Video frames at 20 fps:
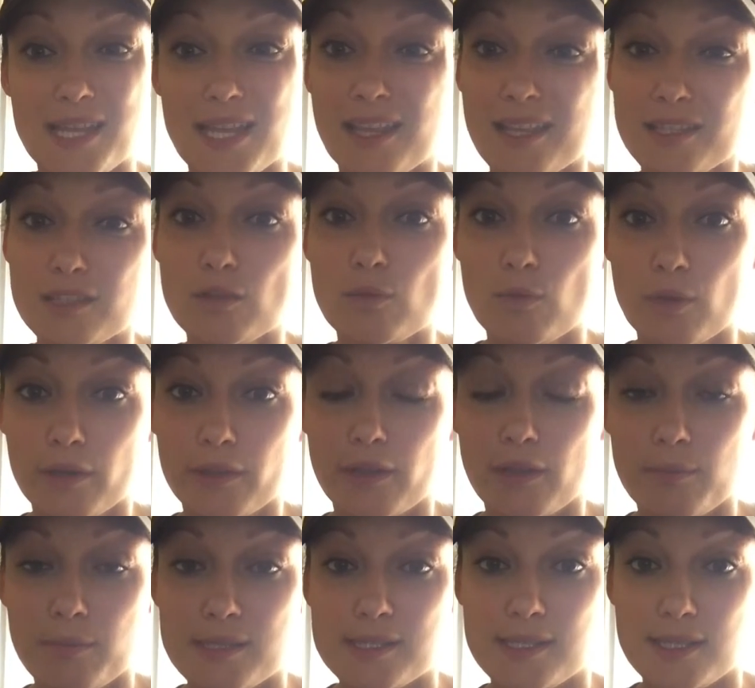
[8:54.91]
They like to work
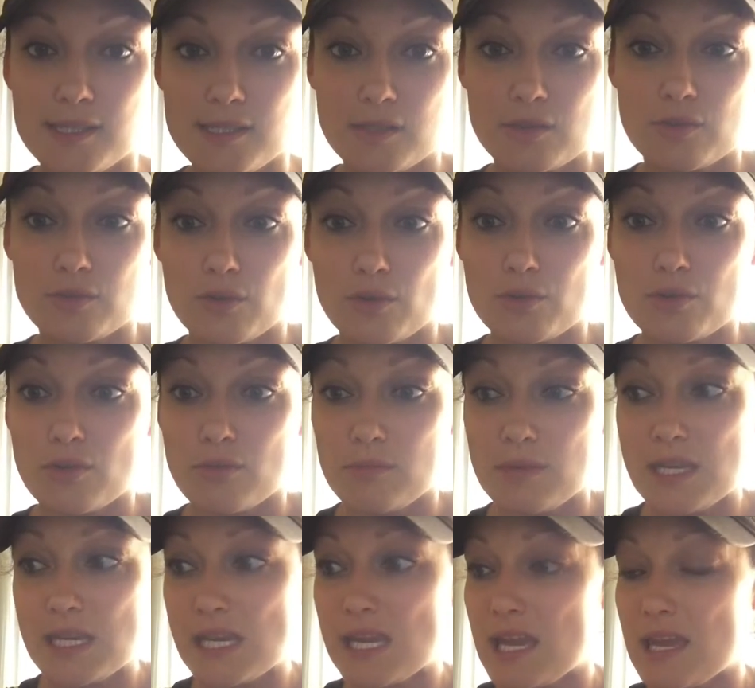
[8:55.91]
their business through social
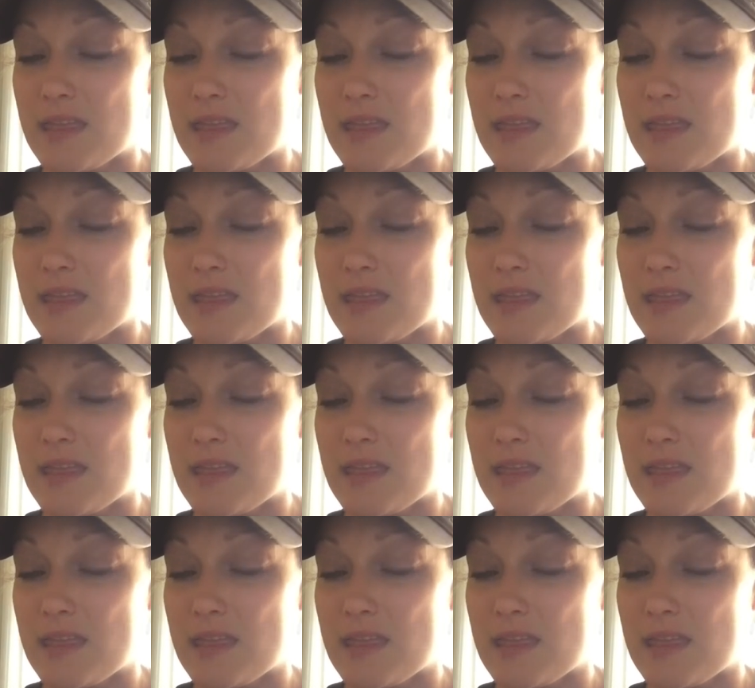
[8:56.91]
media,